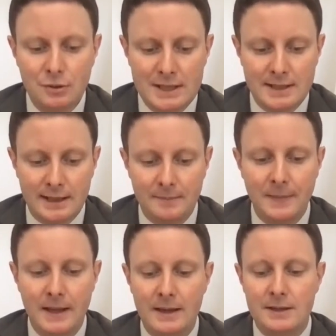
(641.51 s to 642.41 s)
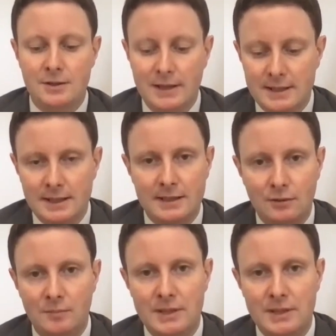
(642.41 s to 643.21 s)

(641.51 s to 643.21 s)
the USA. So I think there